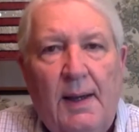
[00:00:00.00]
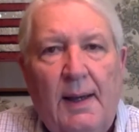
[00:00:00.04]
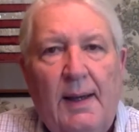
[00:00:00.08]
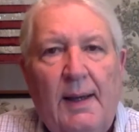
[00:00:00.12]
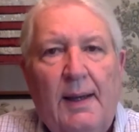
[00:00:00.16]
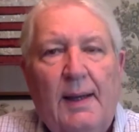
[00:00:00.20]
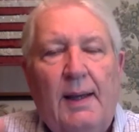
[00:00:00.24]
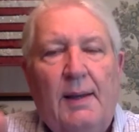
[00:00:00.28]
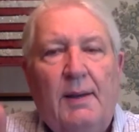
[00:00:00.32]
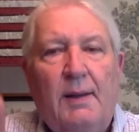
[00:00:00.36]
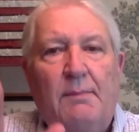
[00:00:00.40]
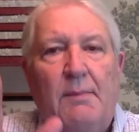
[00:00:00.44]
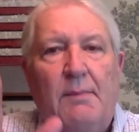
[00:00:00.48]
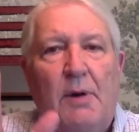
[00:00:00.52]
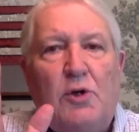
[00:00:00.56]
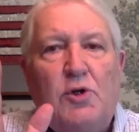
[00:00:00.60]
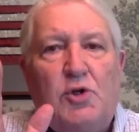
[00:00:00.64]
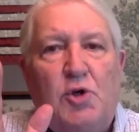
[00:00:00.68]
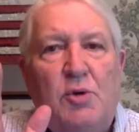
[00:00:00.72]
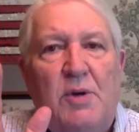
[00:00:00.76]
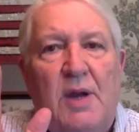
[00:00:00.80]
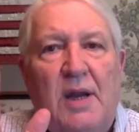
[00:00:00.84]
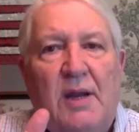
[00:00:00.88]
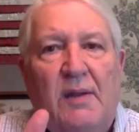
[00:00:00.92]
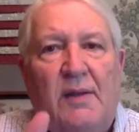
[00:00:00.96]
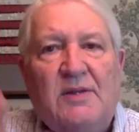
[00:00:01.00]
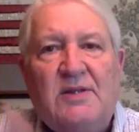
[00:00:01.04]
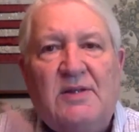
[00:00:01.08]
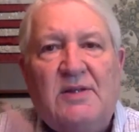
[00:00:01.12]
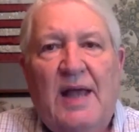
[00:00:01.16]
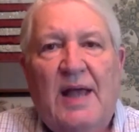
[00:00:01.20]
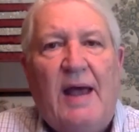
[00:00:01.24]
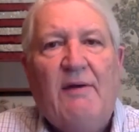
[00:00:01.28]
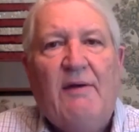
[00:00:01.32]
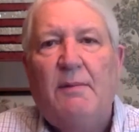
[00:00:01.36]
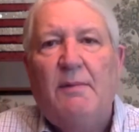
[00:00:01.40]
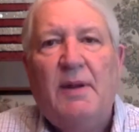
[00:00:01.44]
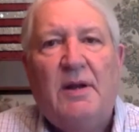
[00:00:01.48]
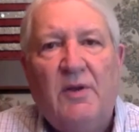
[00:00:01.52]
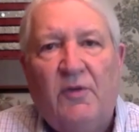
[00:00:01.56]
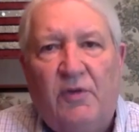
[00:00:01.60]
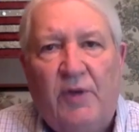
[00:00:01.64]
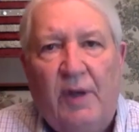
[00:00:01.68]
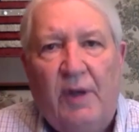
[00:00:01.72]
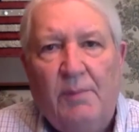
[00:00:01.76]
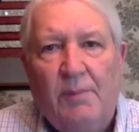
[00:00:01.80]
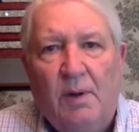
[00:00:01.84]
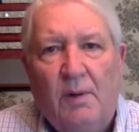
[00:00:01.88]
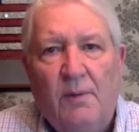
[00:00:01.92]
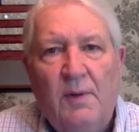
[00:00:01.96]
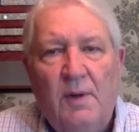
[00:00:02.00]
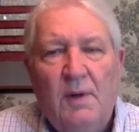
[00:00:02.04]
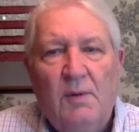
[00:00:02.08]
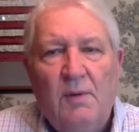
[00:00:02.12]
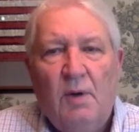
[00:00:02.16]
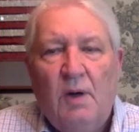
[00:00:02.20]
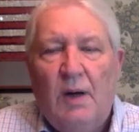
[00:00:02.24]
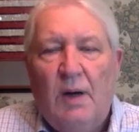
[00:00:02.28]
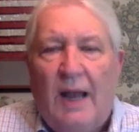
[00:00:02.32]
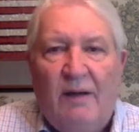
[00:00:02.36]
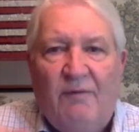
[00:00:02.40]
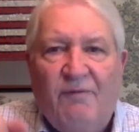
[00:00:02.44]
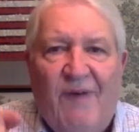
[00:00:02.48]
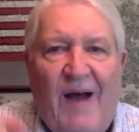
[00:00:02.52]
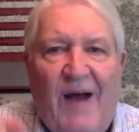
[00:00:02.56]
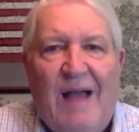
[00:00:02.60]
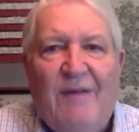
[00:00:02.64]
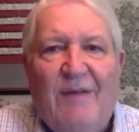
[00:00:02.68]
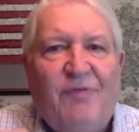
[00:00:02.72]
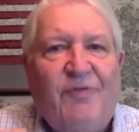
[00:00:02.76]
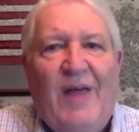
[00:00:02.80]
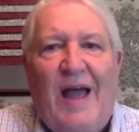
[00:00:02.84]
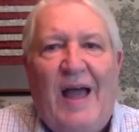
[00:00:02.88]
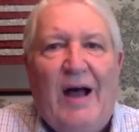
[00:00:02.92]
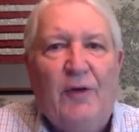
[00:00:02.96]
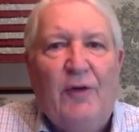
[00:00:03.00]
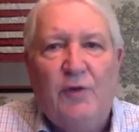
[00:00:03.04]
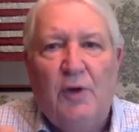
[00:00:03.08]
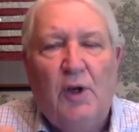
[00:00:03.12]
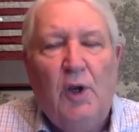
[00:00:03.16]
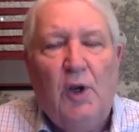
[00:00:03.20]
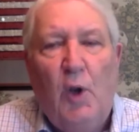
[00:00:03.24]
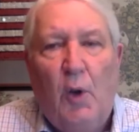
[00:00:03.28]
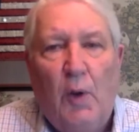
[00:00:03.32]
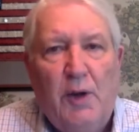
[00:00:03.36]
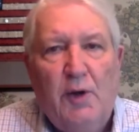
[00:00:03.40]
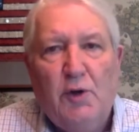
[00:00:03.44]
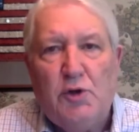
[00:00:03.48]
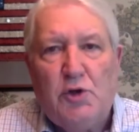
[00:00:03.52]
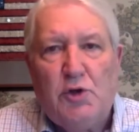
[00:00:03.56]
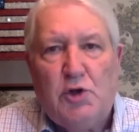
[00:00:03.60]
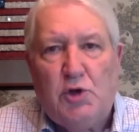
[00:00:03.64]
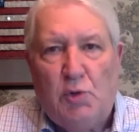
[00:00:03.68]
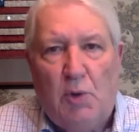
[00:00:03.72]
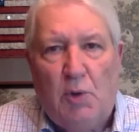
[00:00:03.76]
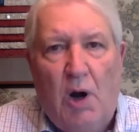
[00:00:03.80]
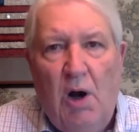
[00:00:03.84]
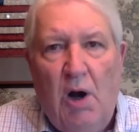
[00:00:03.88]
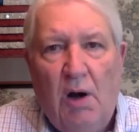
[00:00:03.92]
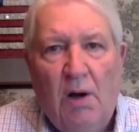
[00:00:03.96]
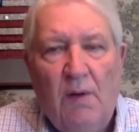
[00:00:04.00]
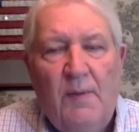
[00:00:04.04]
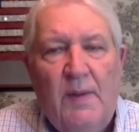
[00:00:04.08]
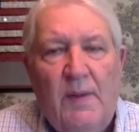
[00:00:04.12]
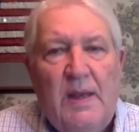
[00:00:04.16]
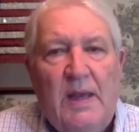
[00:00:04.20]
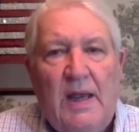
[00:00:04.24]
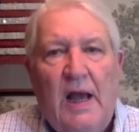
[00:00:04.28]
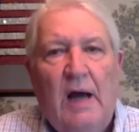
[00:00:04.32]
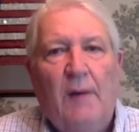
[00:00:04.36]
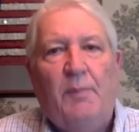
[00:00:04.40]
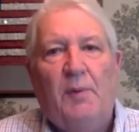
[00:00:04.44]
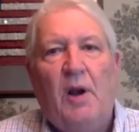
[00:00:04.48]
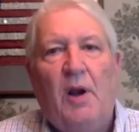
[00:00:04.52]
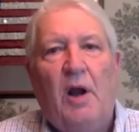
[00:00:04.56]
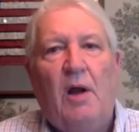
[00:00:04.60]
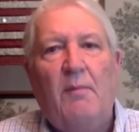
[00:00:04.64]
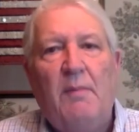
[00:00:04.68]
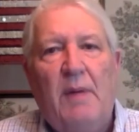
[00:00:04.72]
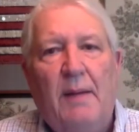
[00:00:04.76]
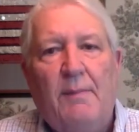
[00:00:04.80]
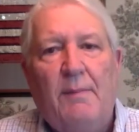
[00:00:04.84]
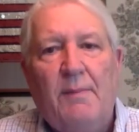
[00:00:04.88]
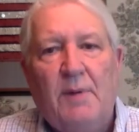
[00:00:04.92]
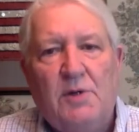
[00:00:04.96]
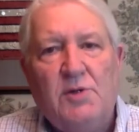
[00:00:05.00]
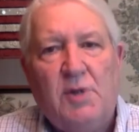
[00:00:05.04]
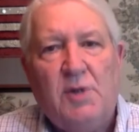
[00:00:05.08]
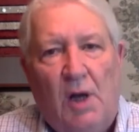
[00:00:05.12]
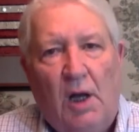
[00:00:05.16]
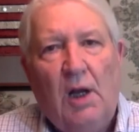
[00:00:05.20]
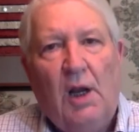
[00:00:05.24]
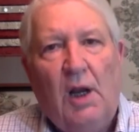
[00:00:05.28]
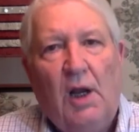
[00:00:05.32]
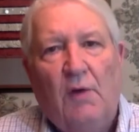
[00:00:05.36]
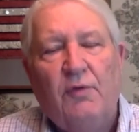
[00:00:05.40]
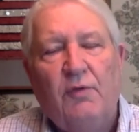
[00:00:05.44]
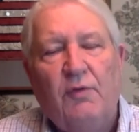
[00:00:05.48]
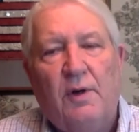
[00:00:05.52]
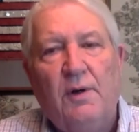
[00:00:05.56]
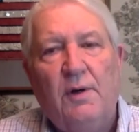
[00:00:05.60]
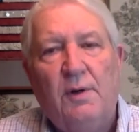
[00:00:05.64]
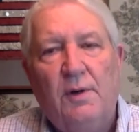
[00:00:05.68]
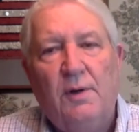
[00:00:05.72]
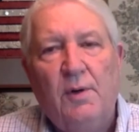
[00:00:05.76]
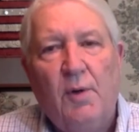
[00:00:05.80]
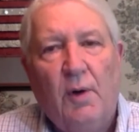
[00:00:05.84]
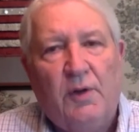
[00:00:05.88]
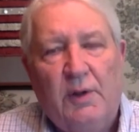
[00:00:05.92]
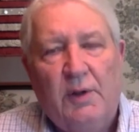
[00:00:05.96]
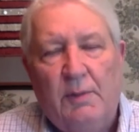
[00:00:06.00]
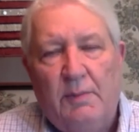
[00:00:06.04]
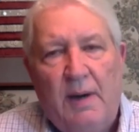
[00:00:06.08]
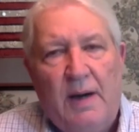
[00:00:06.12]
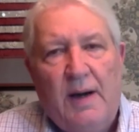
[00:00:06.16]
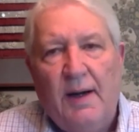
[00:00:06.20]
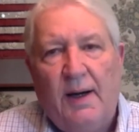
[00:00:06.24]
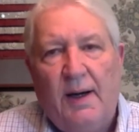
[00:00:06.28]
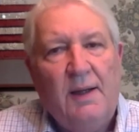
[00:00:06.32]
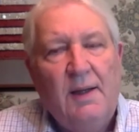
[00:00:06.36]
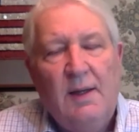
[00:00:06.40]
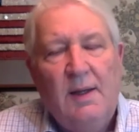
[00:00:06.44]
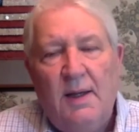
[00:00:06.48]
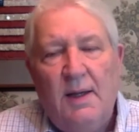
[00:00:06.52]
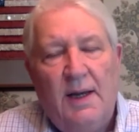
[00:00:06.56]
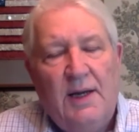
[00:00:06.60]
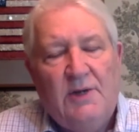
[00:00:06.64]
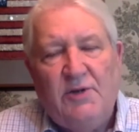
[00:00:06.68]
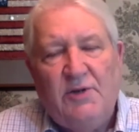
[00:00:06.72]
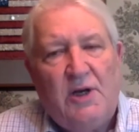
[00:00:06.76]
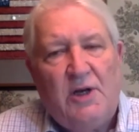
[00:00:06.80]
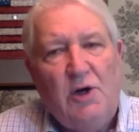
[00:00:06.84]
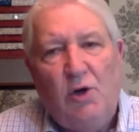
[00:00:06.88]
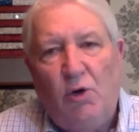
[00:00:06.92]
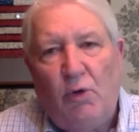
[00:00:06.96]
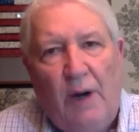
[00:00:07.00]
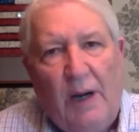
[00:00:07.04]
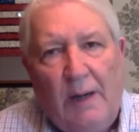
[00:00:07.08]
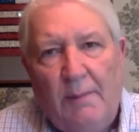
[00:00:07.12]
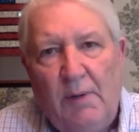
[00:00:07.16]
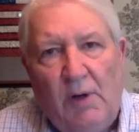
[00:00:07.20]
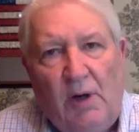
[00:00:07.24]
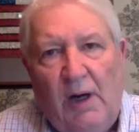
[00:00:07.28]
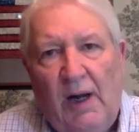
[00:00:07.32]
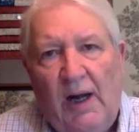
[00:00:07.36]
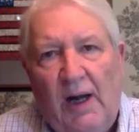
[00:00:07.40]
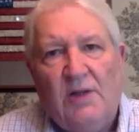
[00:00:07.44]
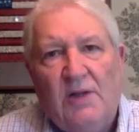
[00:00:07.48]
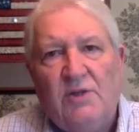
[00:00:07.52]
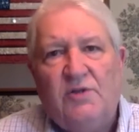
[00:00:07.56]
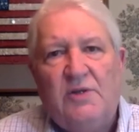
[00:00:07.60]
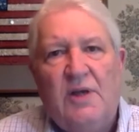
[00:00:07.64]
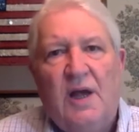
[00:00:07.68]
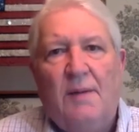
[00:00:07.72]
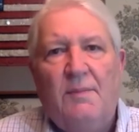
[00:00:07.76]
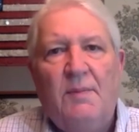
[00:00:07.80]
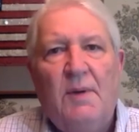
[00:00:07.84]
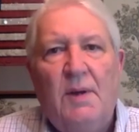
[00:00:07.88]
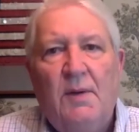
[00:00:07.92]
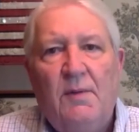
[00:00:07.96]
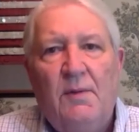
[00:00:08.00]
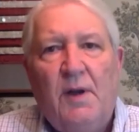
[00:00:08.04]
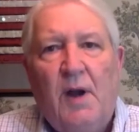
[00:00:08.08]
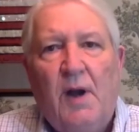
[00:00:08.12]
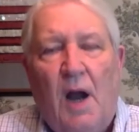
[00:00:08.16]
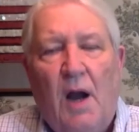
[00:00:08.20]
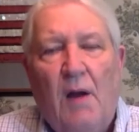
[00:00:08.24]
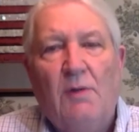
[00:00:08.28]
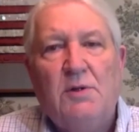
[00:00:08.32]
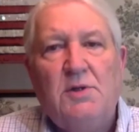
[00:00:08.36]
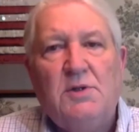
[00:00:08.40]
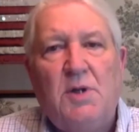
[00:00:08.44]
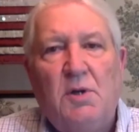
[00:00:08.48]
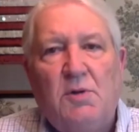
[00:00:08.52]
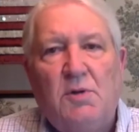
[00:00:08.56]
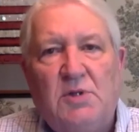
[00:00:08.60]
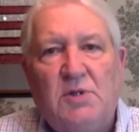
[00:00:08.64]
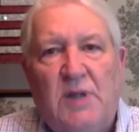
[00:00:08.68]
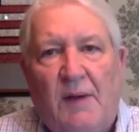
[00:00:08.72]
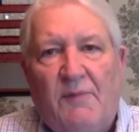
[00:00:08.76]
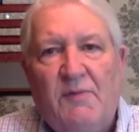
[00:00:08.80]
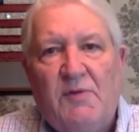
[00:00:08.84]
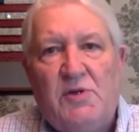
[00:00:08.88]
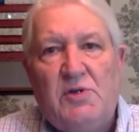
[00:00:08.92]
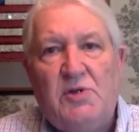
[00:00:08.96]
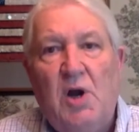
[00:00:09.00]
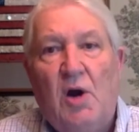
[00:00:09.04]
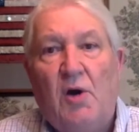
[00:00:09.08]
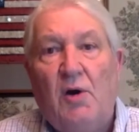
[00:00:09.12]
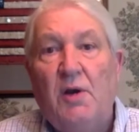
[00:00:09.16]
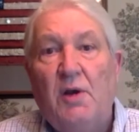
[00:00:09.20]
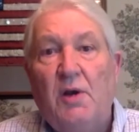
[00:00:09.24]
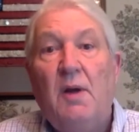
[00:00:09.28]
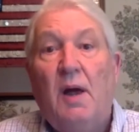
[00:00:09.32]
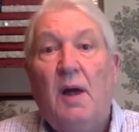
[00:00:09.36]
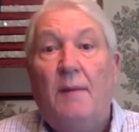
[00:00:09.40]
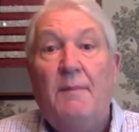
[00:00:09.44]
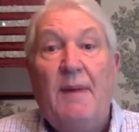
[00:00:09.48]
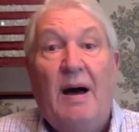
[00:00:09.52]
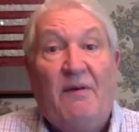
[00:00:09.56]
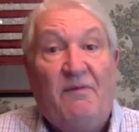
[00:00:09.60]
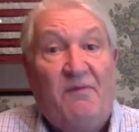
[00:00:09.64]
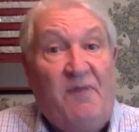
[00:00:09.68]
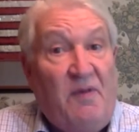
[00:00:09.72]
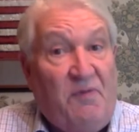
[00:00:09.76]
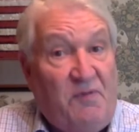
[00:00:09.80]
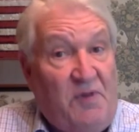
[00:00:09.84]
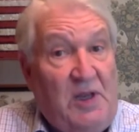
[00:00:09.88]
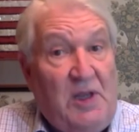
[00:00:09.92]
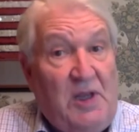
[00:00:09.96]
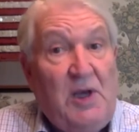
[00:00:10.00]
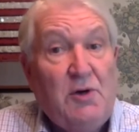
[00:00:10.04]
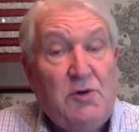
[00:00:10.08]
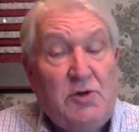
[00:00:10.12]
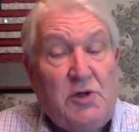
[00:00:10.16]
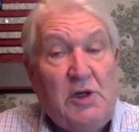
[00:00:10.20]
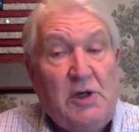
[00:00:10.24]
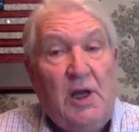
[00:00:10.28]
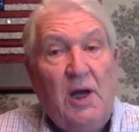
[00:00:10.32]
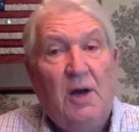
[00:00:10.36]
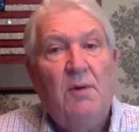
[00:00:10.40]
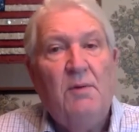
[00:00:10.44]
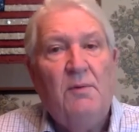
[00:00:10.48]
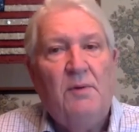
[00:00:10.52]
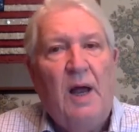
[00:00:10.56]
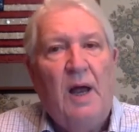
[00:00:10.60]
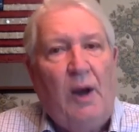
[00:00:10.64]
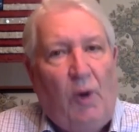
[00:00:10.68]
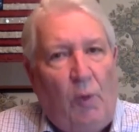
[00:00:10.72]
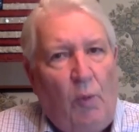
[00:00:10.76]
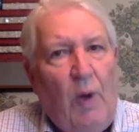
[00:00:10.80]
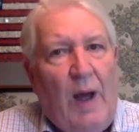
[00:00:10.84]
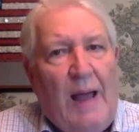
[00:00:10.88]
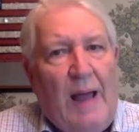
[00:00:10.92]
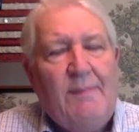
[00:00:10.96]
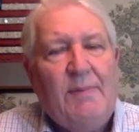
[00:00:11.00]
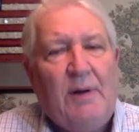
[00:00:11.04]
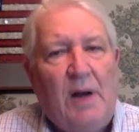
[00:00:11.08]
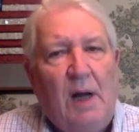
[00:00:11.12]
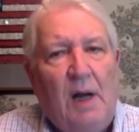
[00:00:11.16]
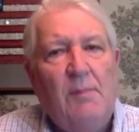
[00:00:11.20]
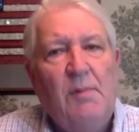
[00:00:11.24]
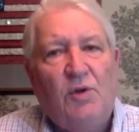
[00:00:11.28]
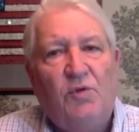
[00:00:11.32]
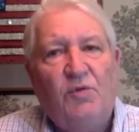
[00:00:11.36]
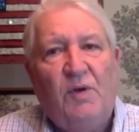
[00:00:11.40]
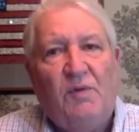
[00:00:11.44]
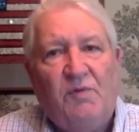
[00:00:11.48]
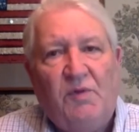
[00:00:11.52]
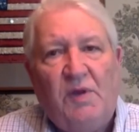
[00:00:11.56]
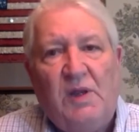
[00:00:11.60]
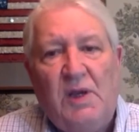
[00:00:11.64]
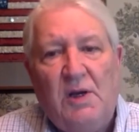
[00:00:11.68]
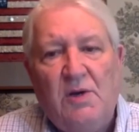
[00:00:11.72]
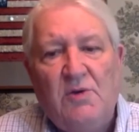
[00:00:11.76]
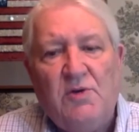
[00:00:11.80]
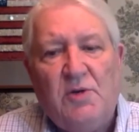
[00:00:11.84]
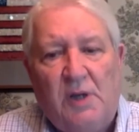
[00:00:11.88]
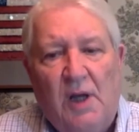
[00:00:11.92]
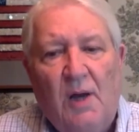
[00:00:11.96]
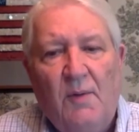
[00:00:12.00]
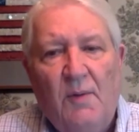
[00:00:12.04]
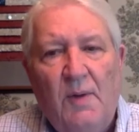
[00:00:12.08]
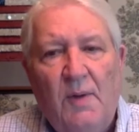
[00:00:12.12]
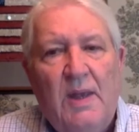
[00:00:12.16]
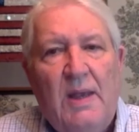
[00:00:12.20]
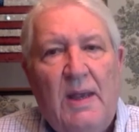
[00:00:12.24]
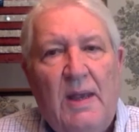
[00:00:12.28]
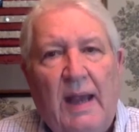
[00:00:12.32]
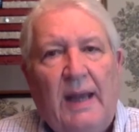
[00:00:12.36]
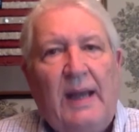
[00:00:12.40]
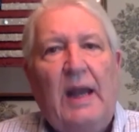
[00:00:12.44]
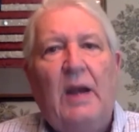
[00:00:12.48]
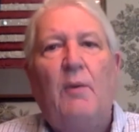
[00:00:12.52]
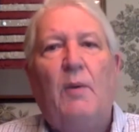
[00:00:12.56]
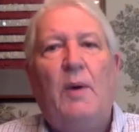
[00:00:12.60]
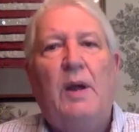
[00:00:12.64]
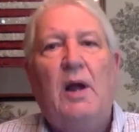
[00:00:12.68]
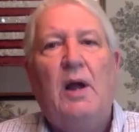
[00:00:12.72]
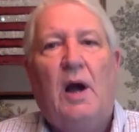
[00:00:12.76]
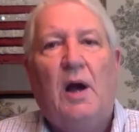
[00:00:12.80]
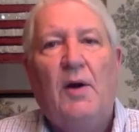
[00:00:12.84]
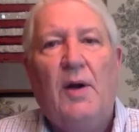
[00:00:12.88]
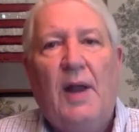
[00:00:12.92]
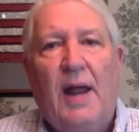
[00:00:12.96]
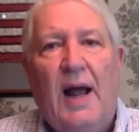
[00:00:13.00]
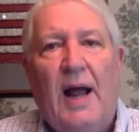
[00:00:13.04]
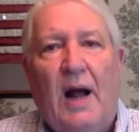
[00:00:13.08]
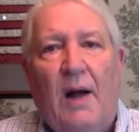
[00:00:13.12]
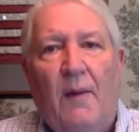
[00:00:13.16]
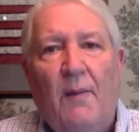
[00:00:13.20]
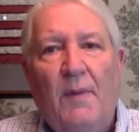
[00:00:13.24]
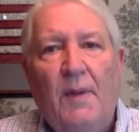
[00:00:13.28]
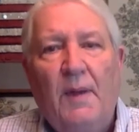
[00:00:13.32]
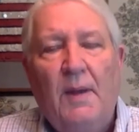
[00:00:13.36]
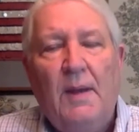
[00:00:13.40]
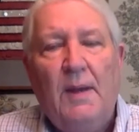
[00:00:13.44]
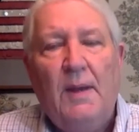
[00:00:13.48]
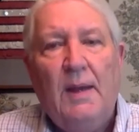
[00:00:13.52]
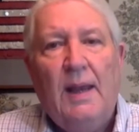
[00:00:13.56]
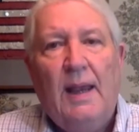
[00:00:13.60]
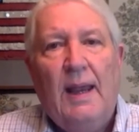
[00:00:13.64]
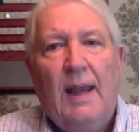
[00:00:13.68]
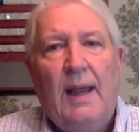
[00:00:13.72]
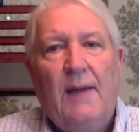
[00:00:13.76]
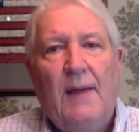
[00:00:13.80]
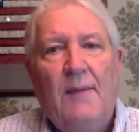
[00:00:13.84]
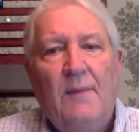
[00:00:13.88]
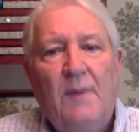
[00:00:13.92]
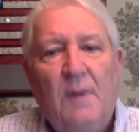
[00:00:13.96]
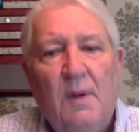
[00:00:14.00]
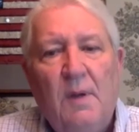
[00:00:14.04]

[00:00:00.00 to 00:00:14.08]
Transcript: The most unique that's ever been assembled. We're like 5,000 lawyers strong helping our members all over North America. It's an incredible concept that Harlan Stonecipher started about 50 years ago, not quite, but almost 50 years ago. And here we are now. And